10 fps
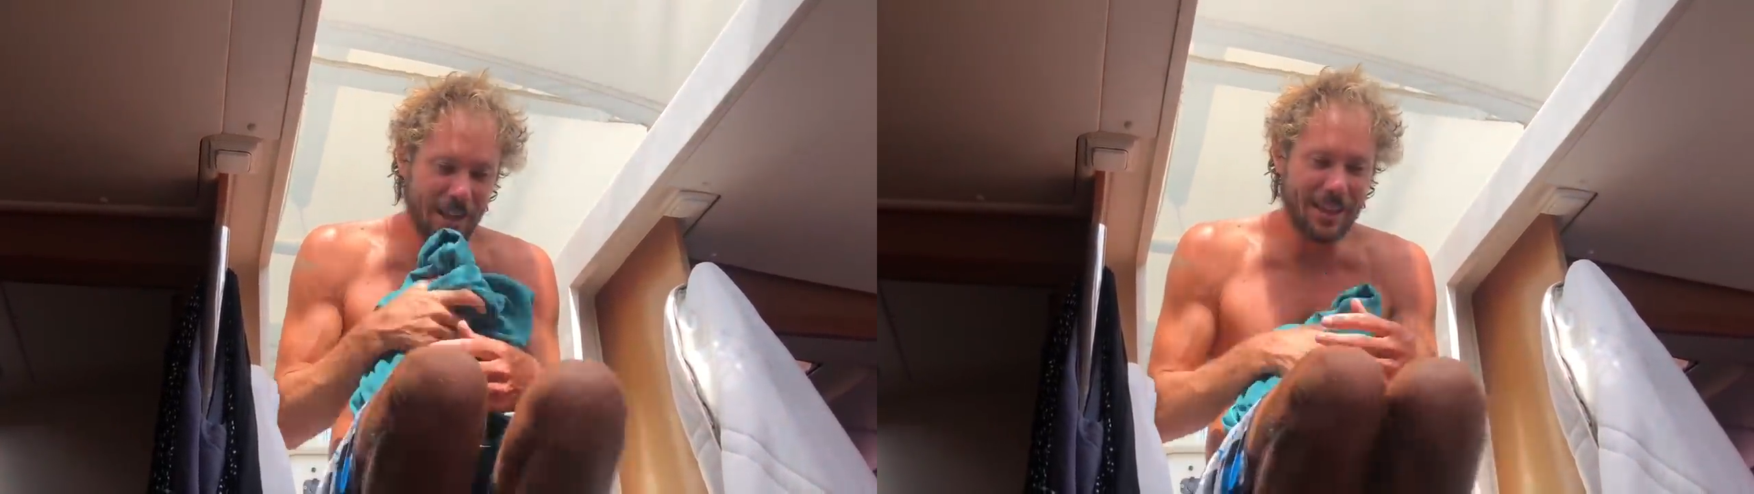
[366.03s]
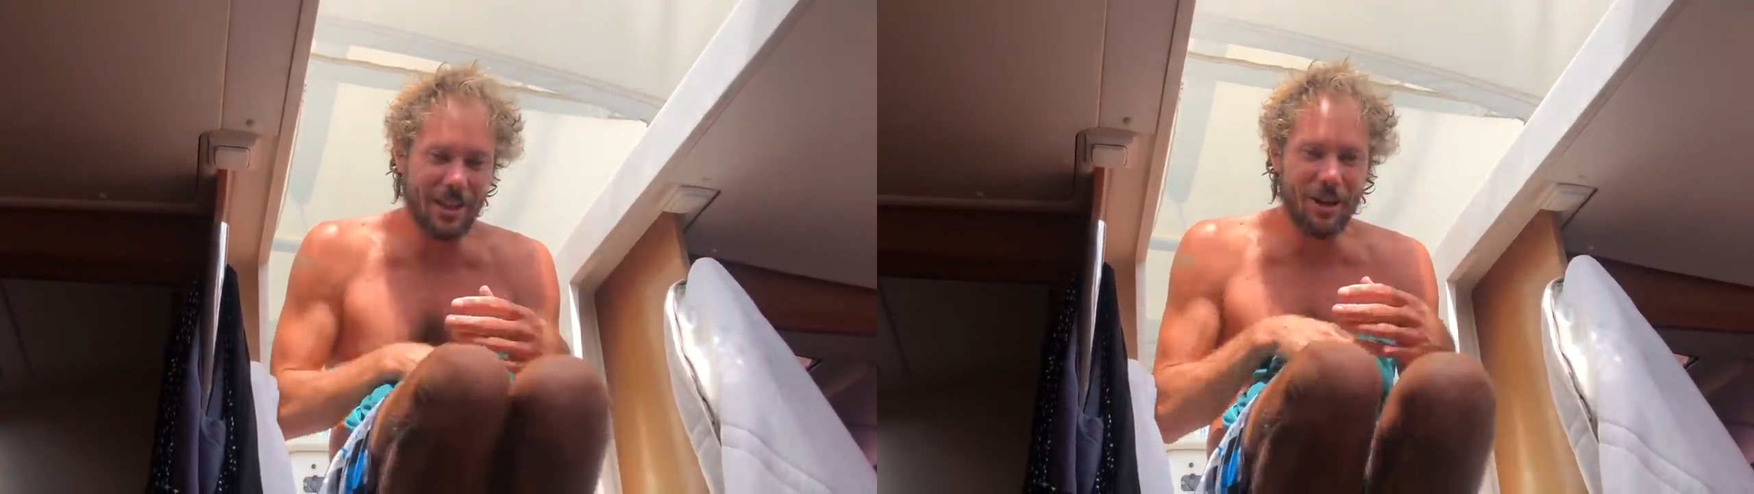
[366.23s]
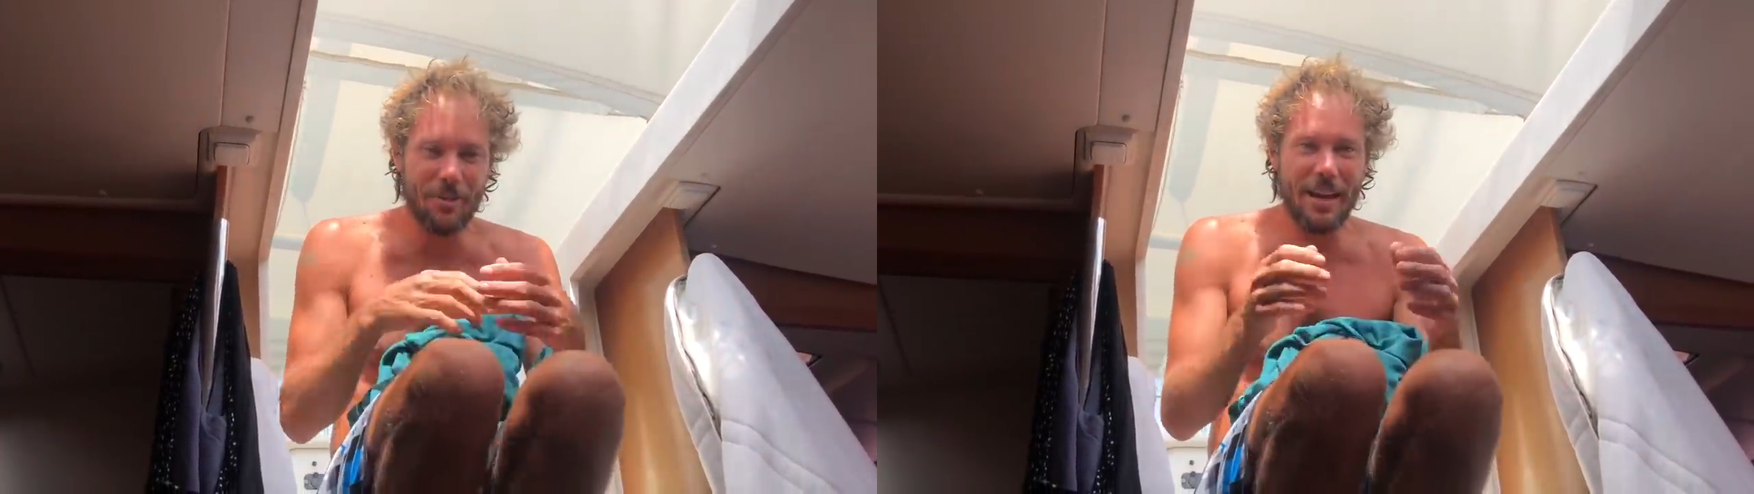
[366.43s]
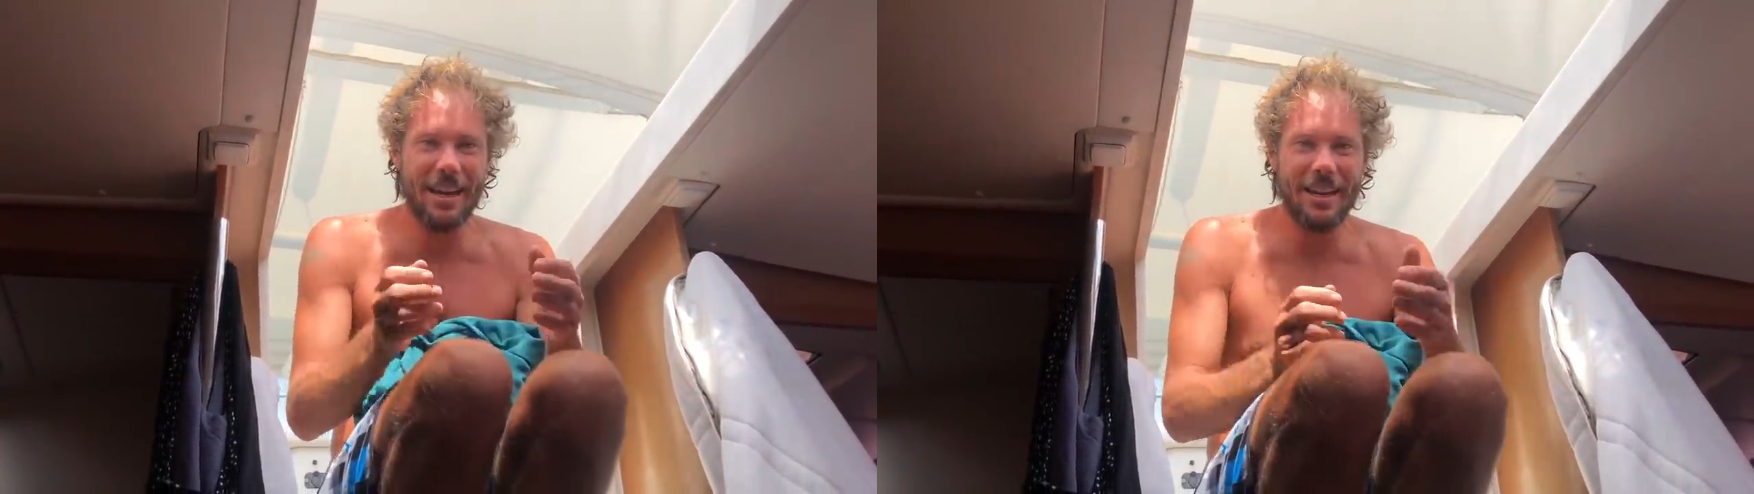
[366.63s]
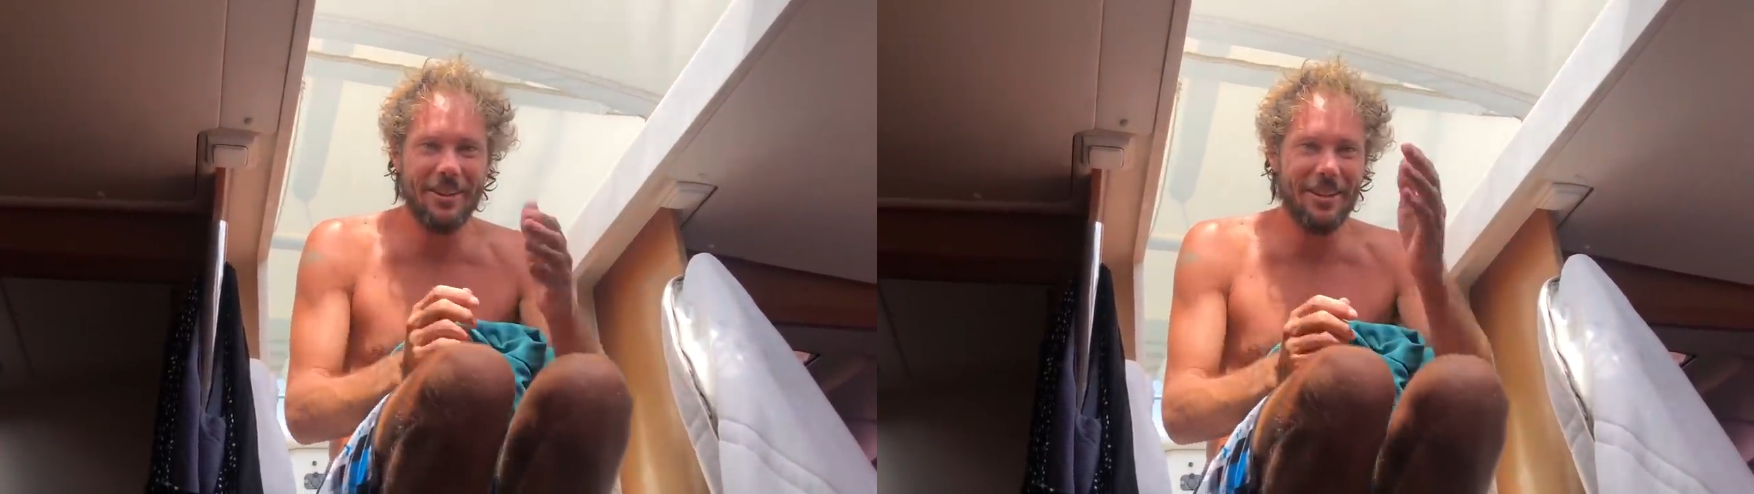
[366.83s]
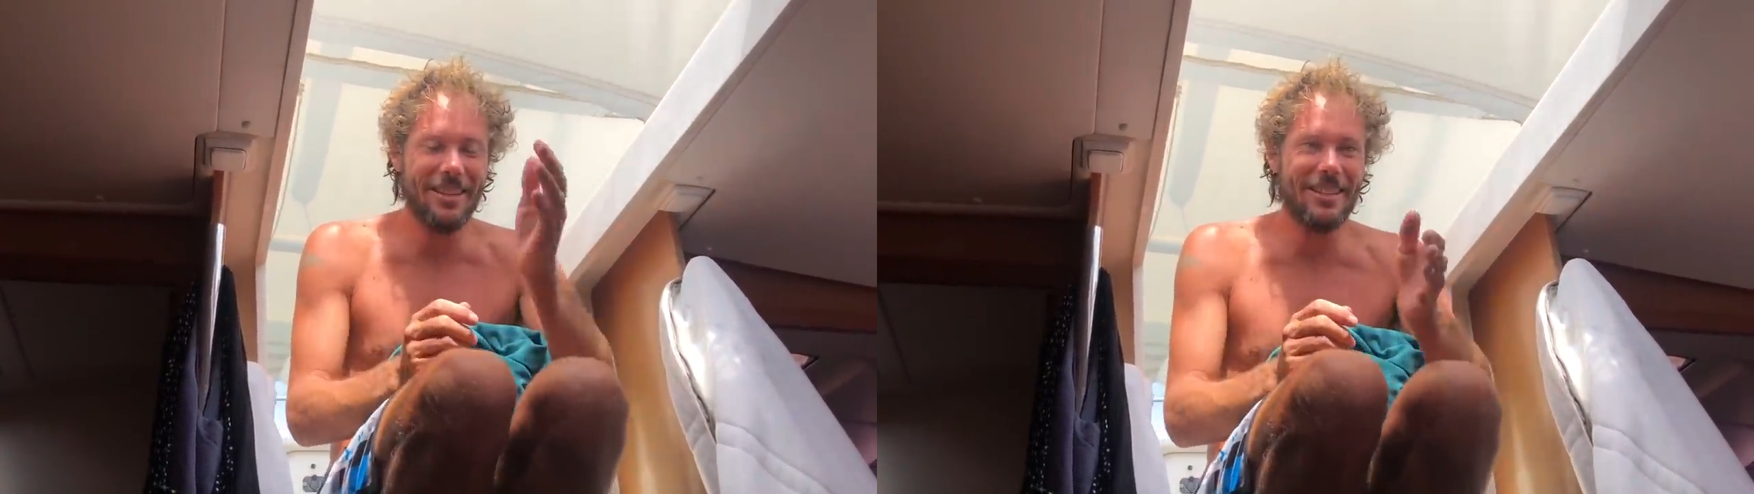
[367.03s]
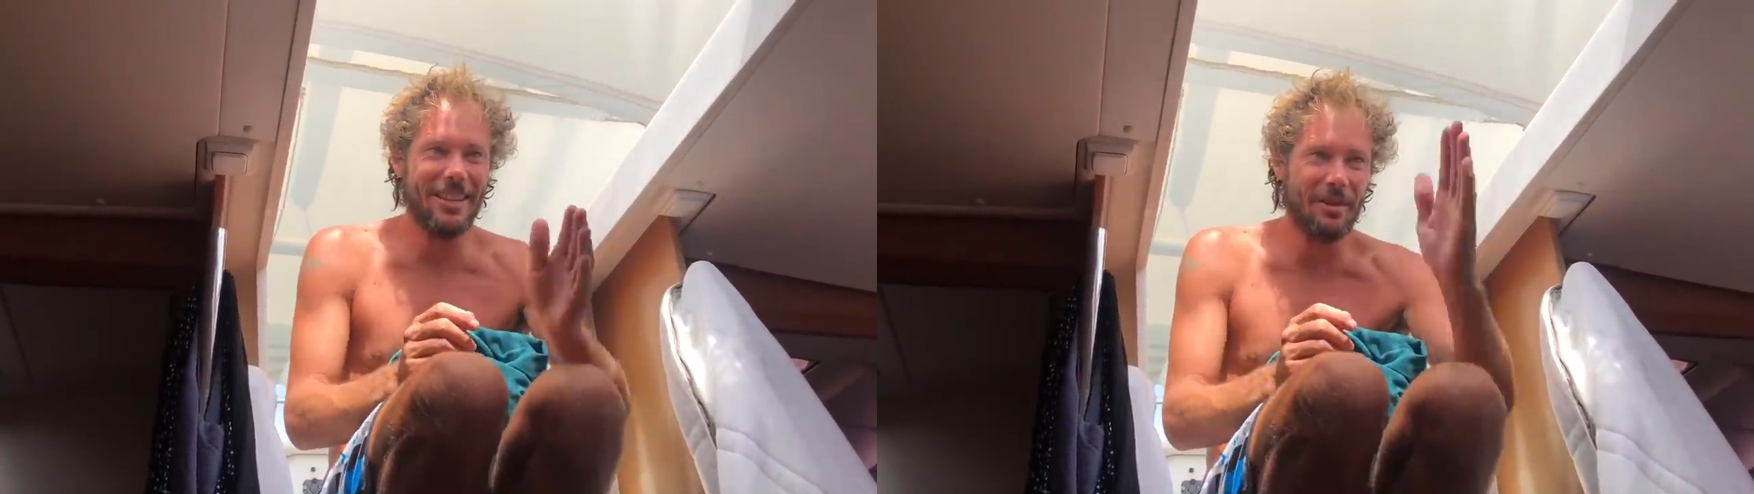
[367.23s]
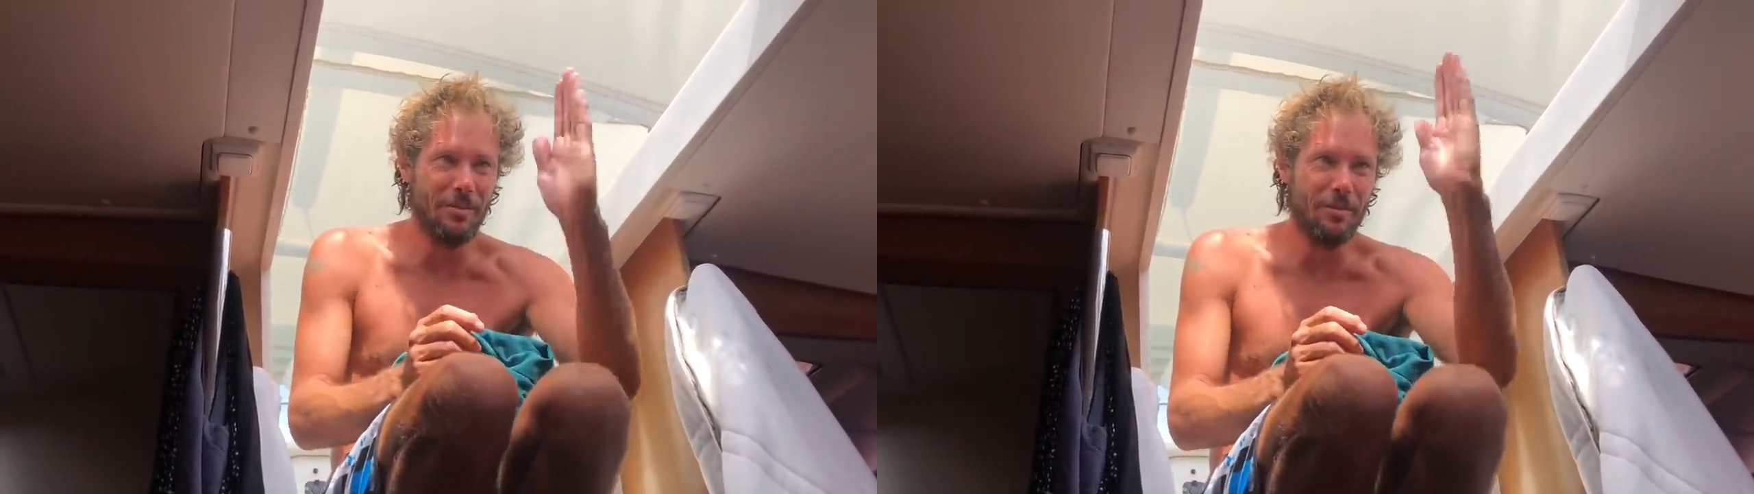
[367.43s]
the odd man out. It's
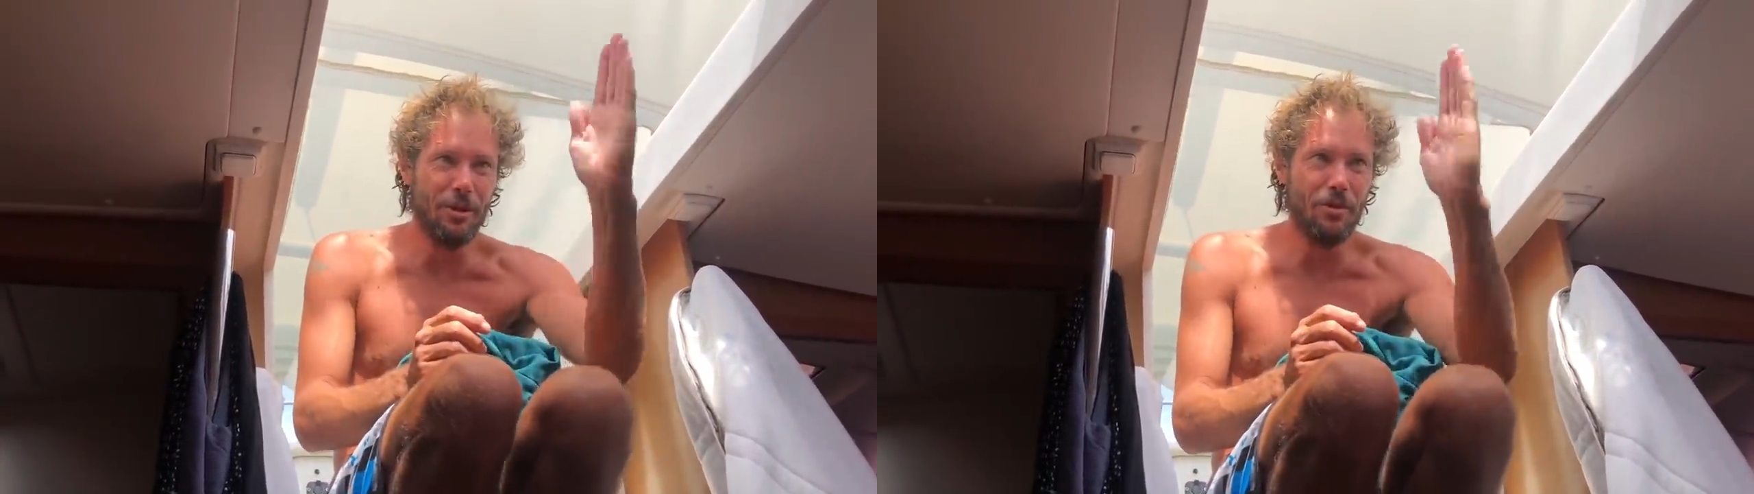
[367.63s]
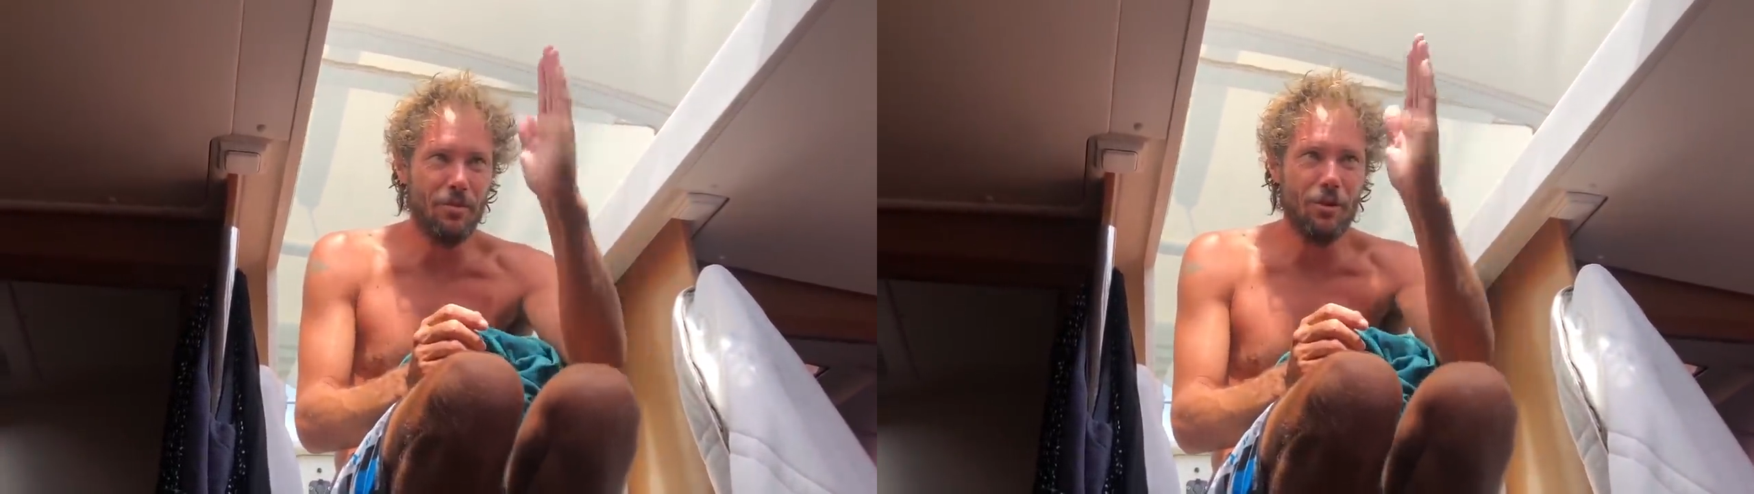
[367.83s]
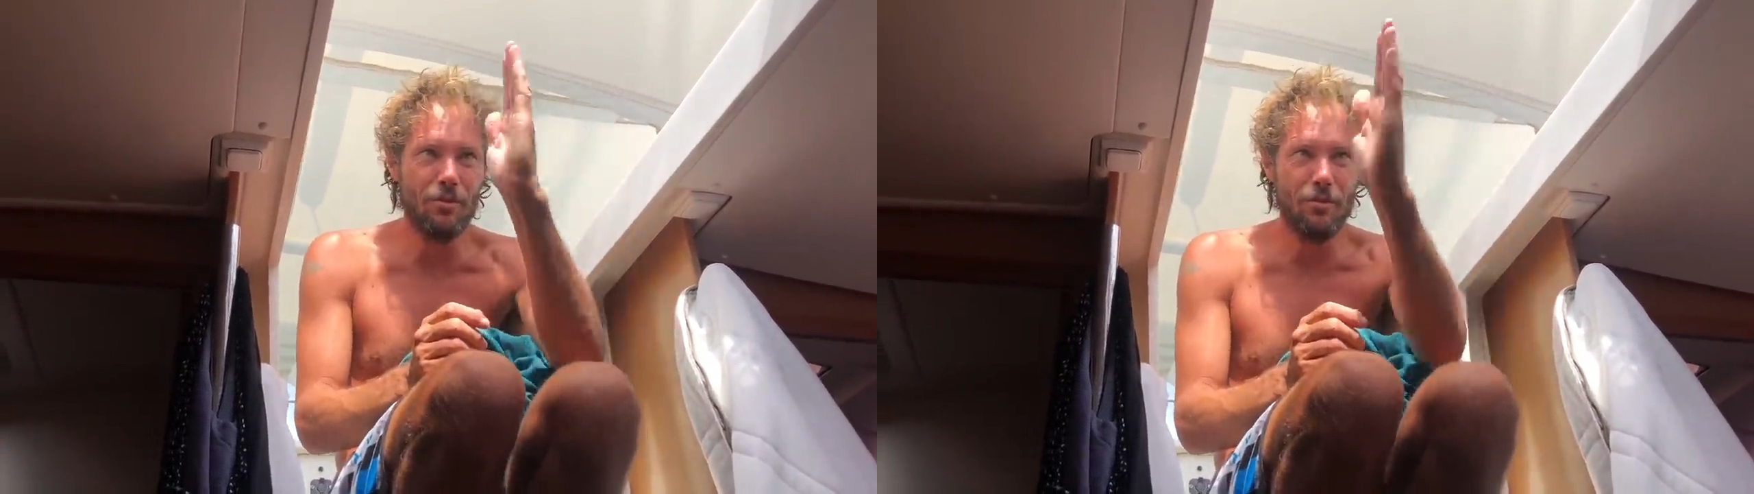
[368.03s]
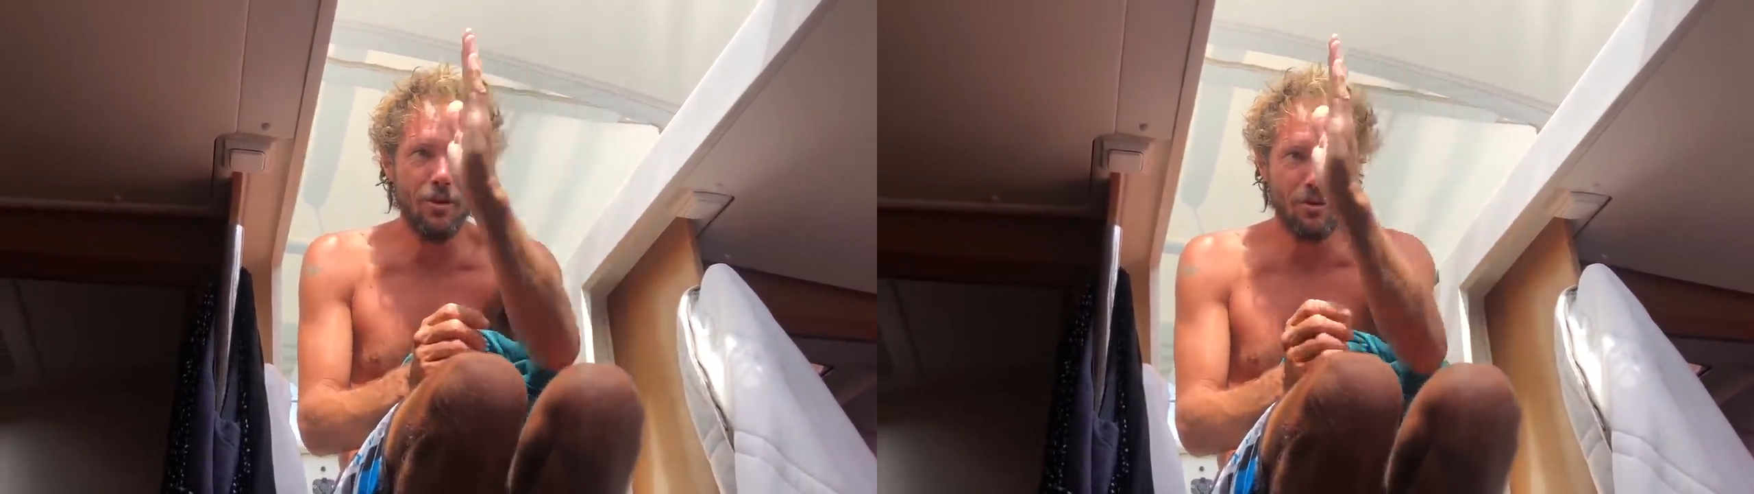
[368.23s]
like boat, boat, boat,